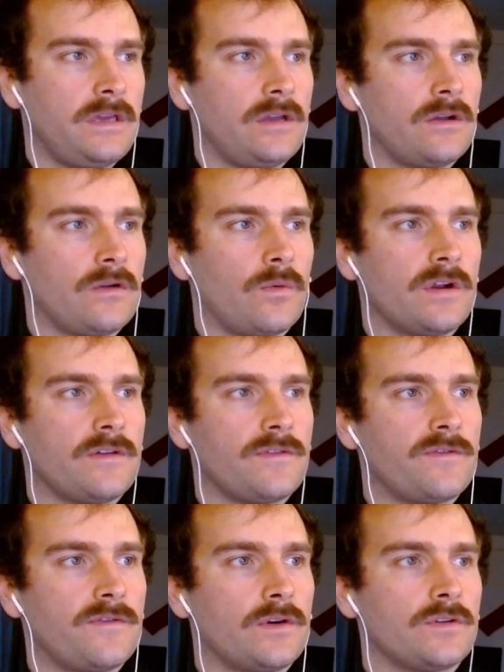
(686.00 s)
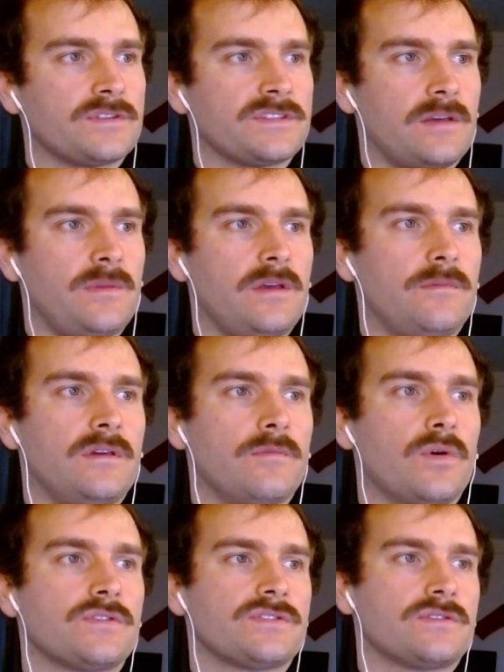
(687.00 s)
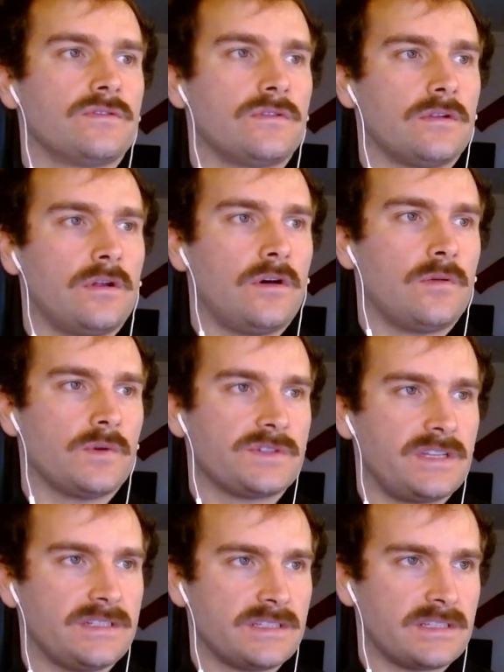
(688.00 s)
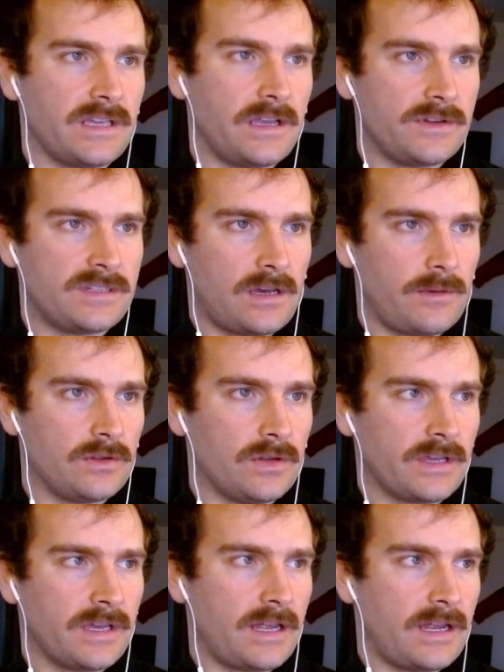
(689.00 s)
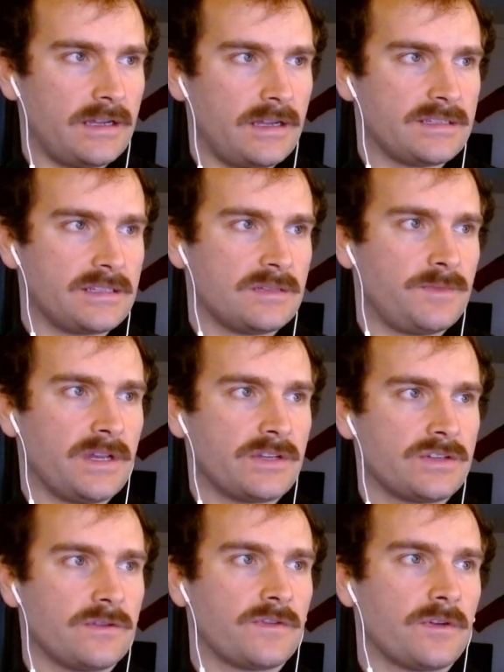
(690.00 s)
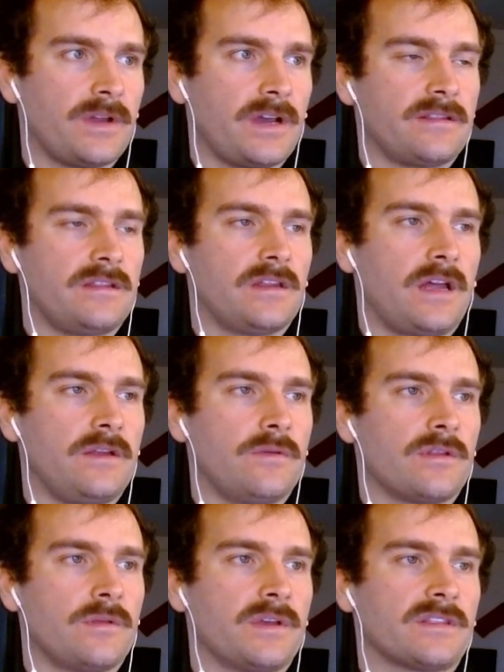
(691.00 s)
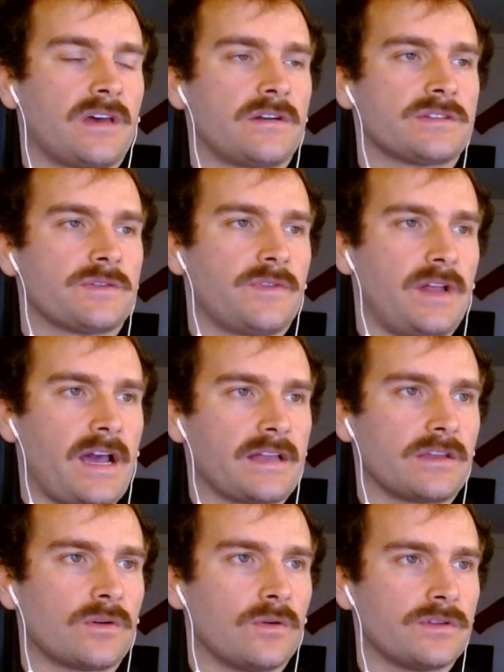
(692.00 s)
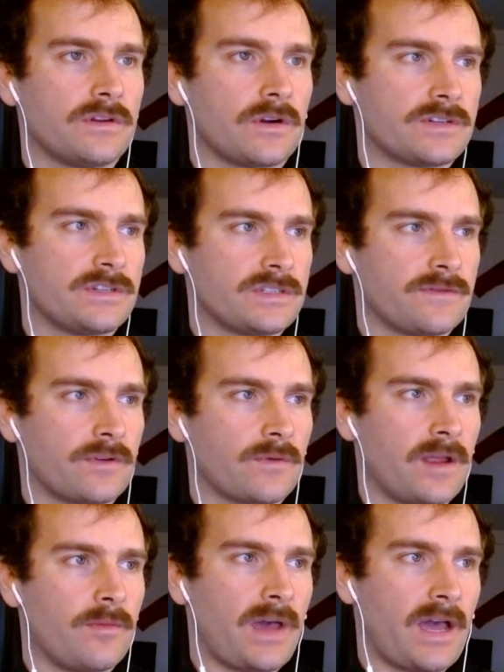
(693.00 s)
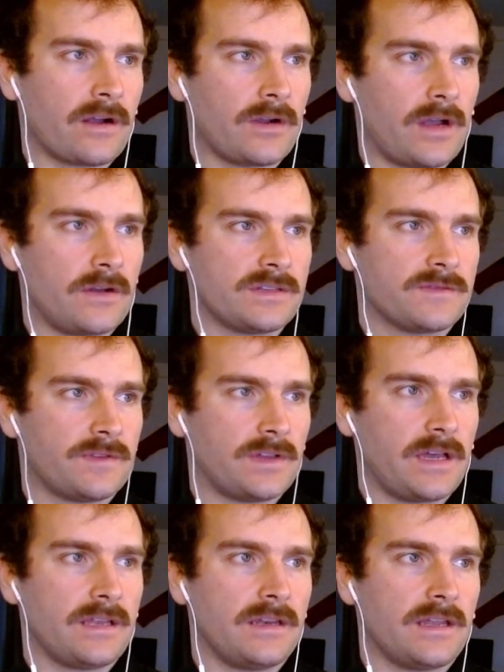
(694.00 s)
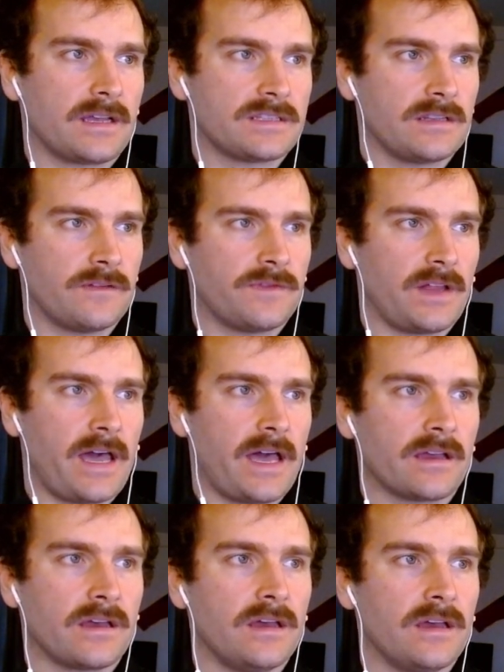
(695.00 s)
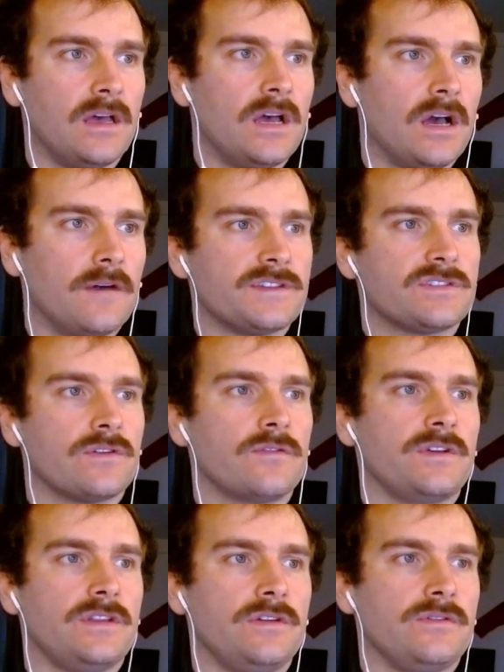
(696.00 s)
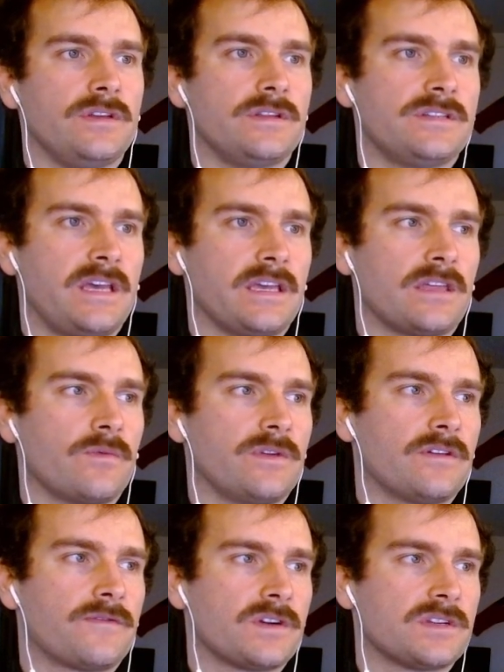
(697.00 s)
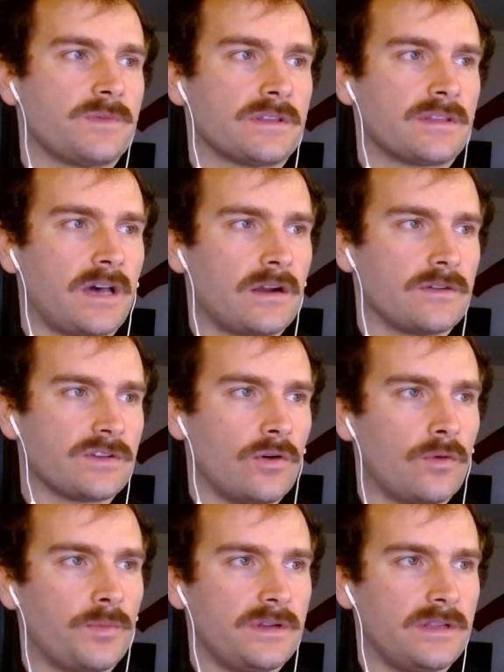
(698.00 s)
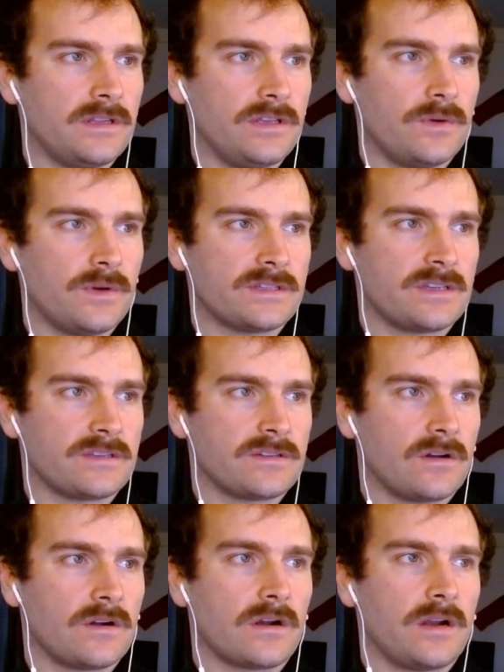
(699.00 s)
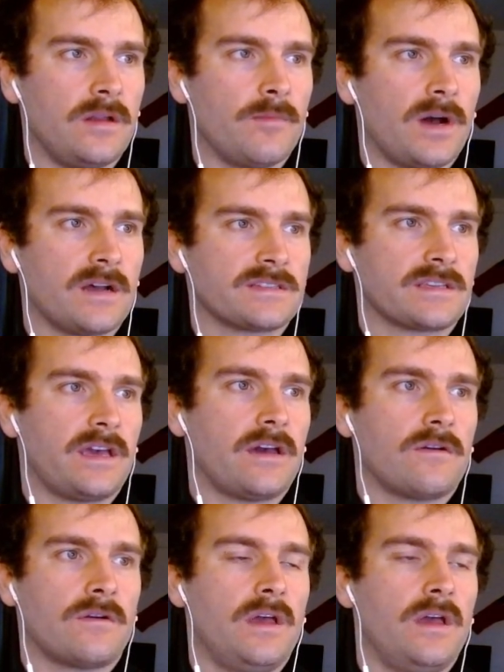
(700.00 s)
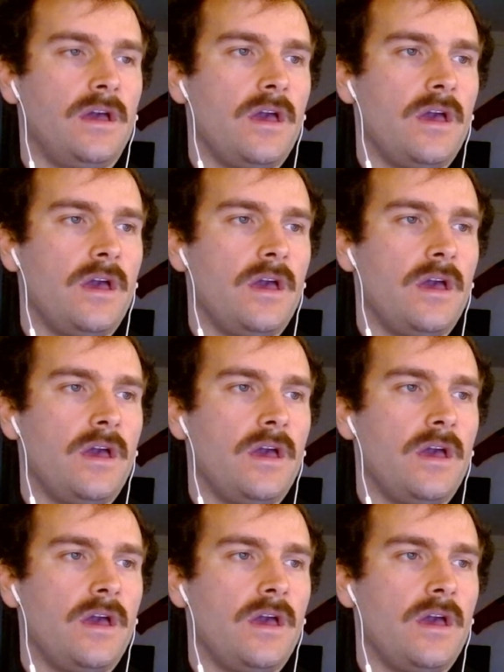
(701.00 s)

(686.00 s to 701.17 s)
here, one of the photos that made me emotional almost instantly every time I look at it is this picture from 1990 where the McDonald's flag, the golden arches of a red background, is flying next to the flag of the Soviet Union, taken when the first McDonald's opened in the USSR in Moscow.